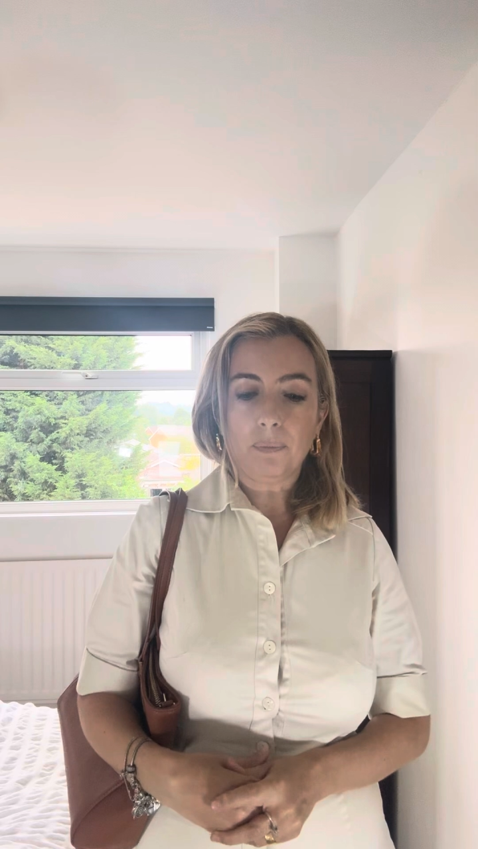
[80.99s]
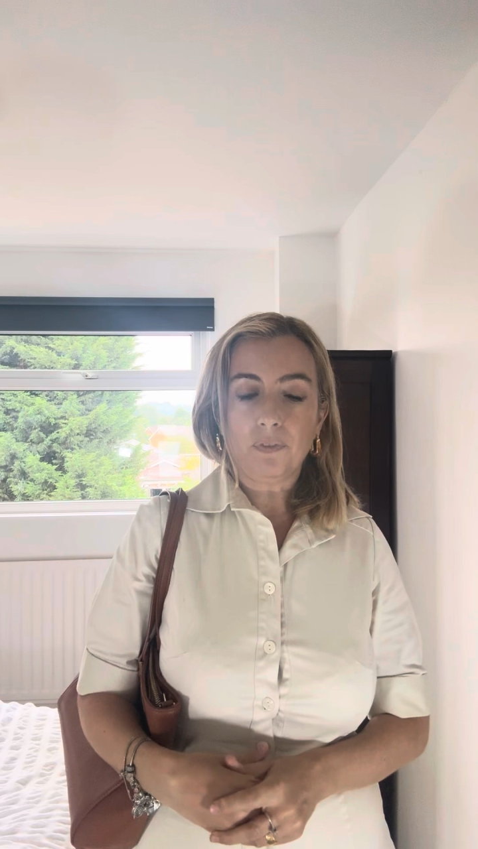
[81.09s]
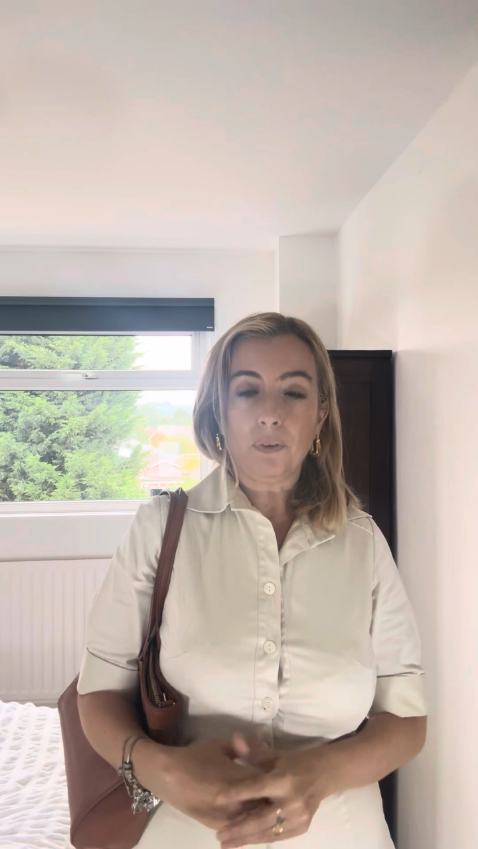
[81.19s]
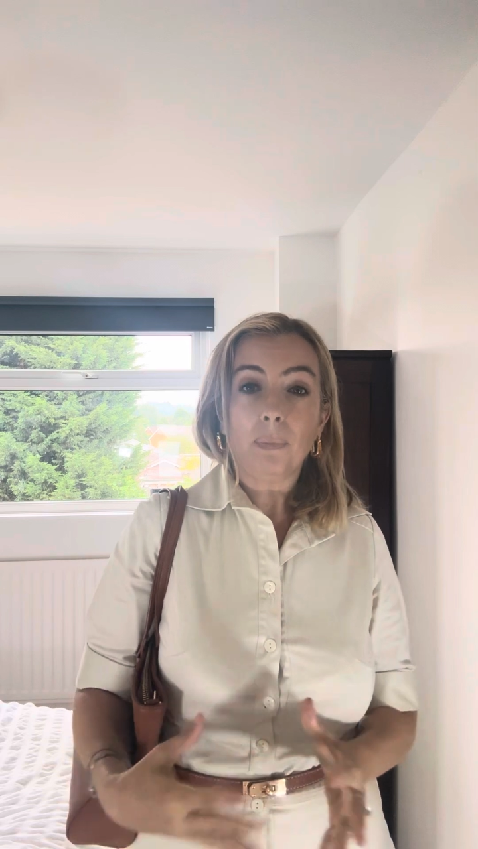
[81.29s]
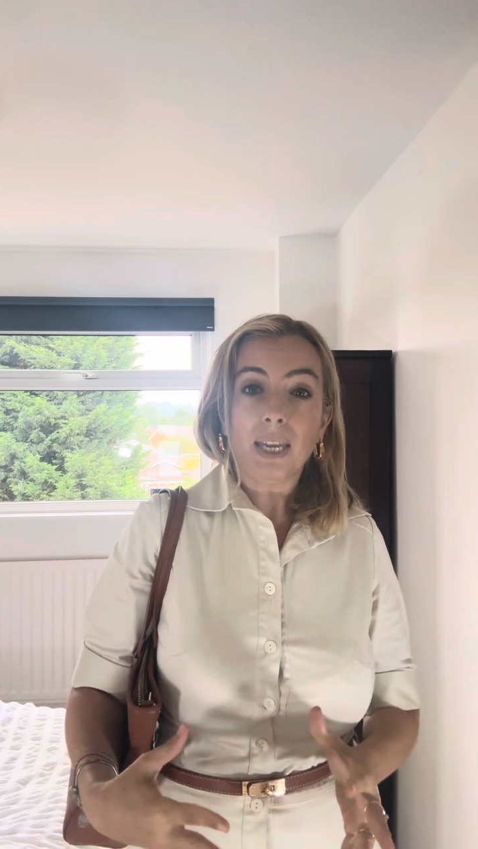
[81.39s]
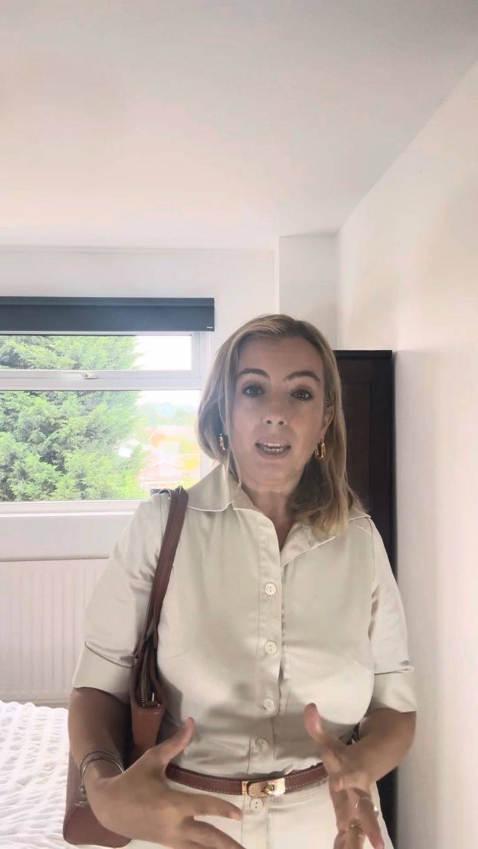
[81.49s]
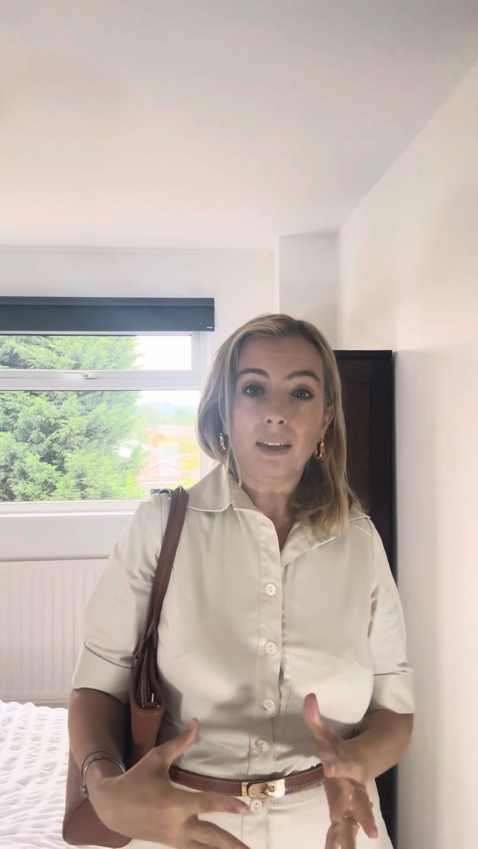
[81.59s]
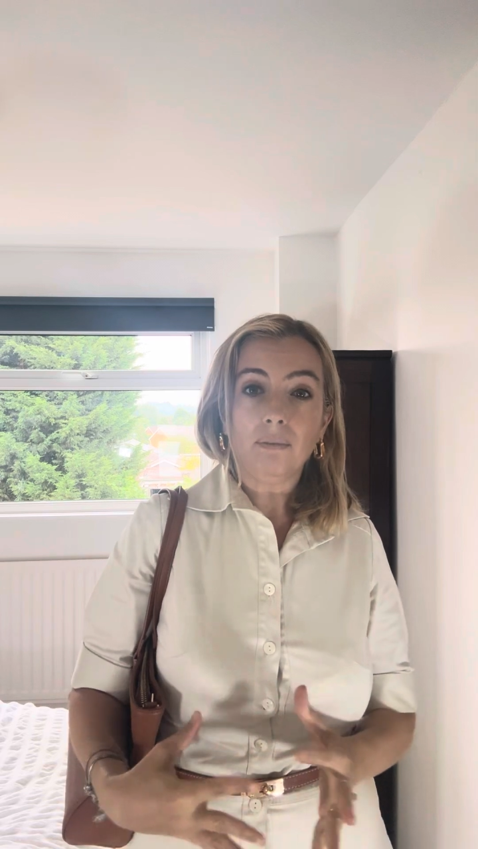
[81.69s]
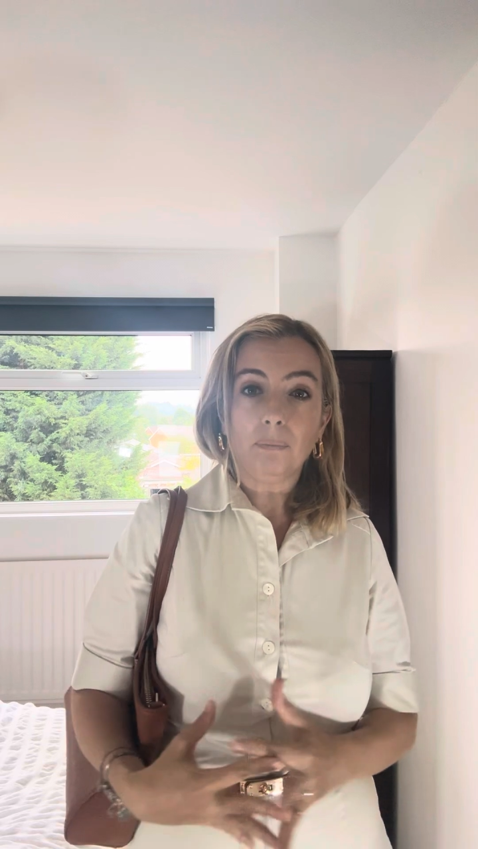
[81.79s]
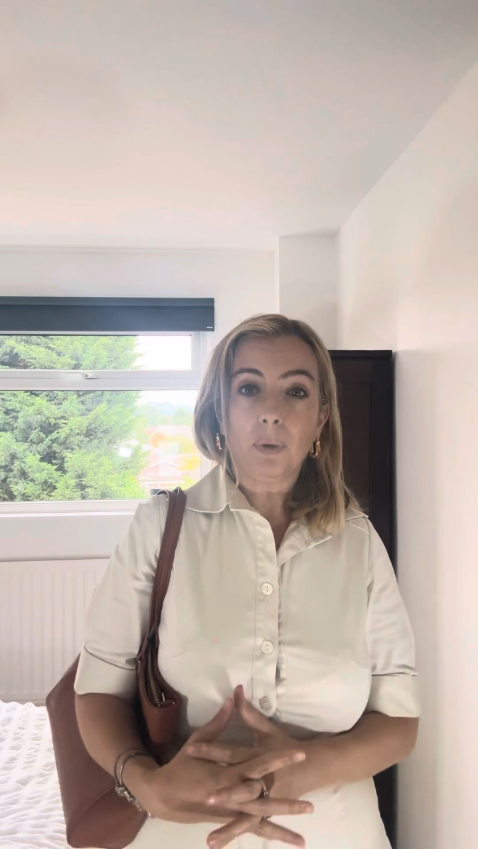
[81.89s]
for
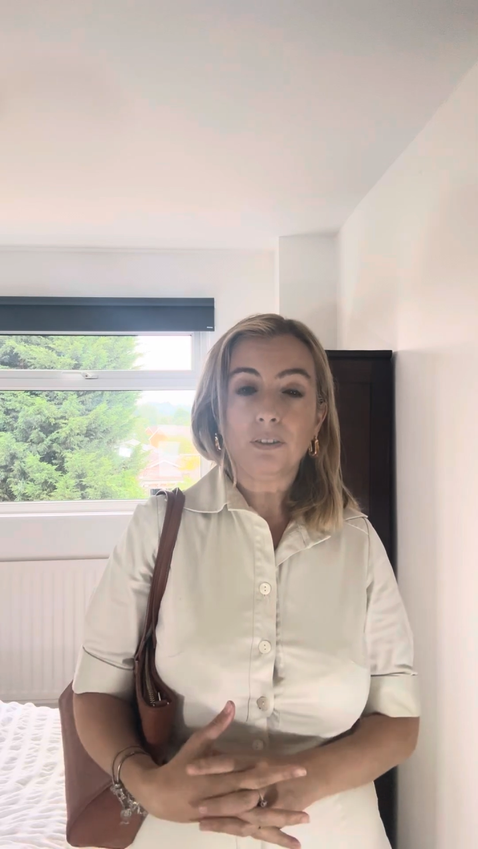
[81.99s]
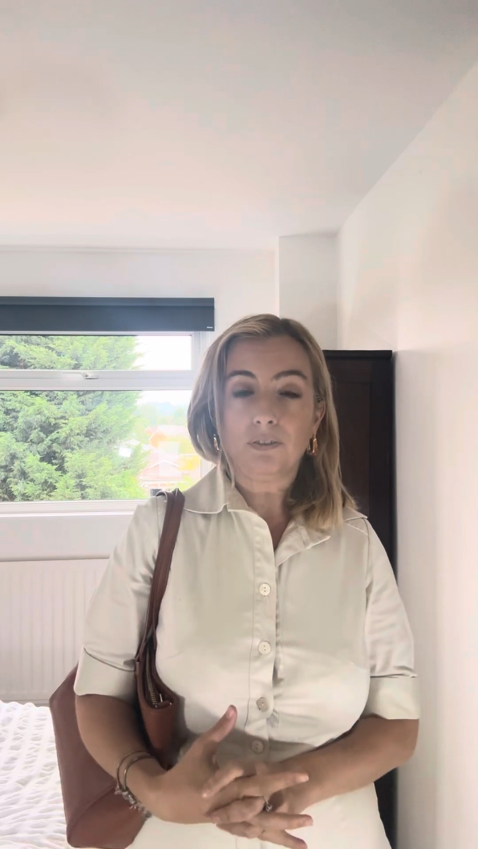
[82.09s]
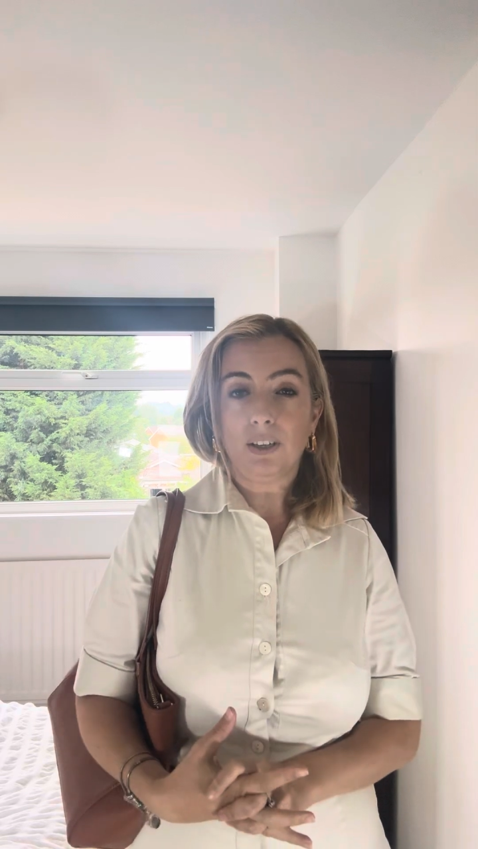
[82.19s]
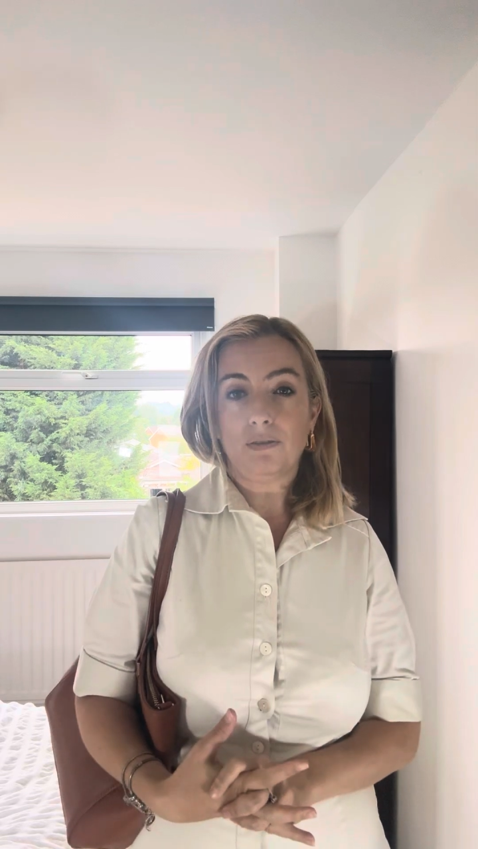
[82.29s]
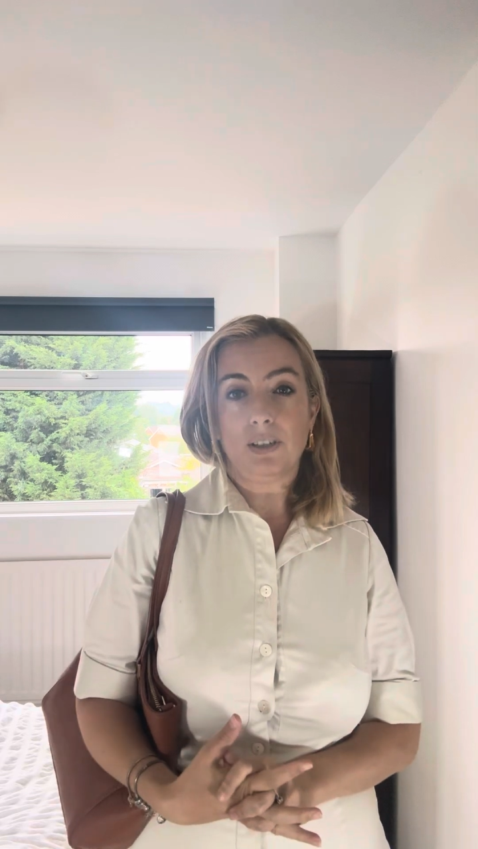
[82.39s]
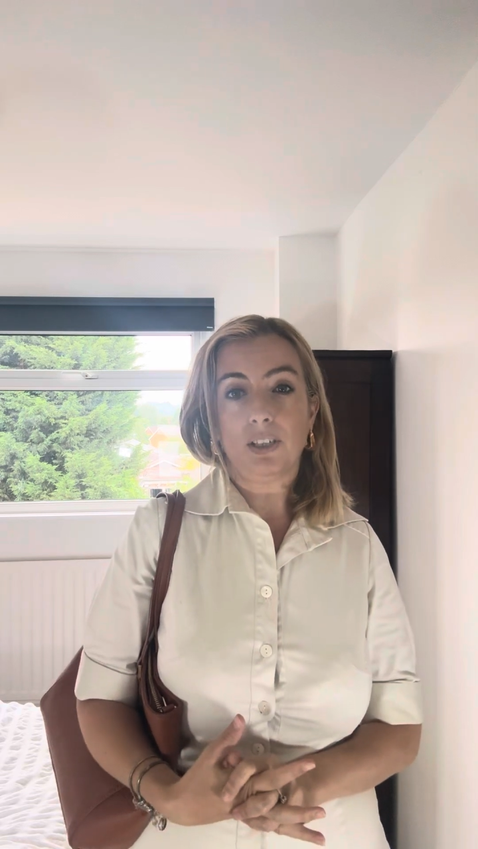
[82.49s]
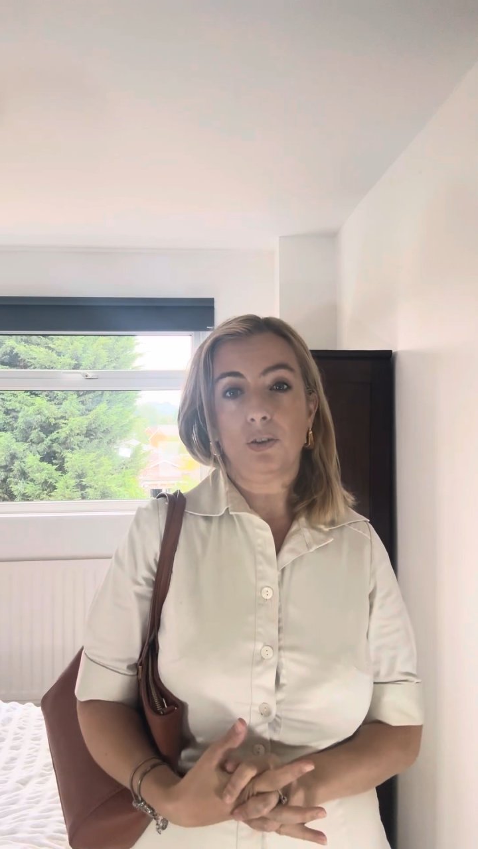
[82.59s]
me, my favourite